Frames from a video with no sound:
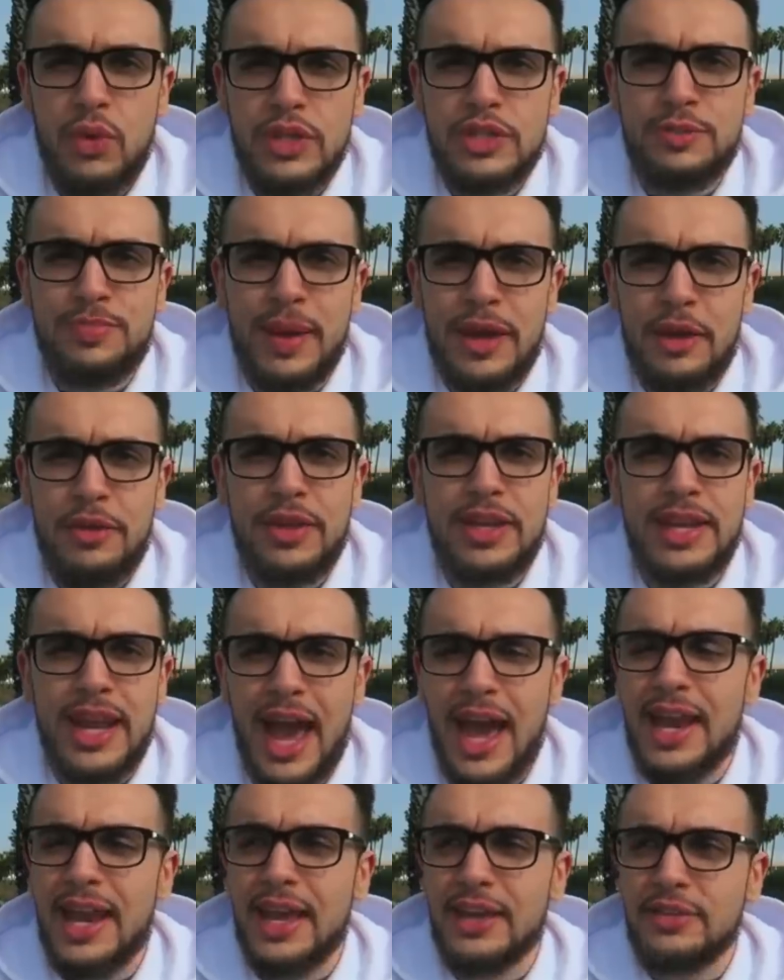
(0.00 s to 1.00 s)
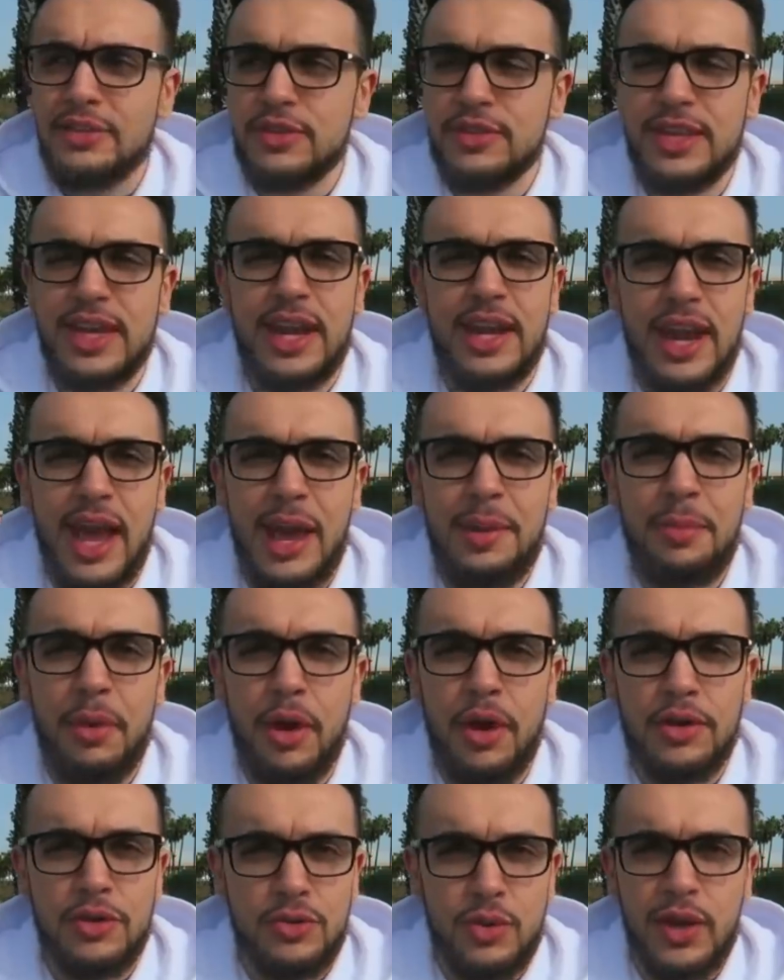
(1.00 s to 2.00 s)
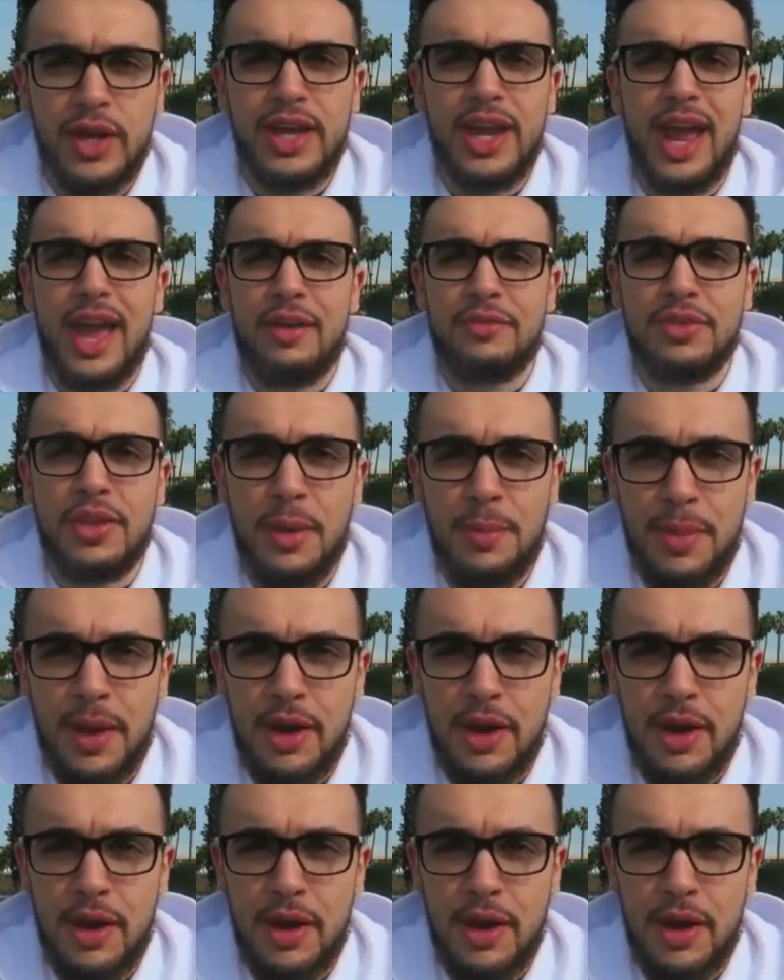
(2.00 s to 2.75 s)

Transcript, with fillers: What's better than nine excellence out of nine balls? What could I have done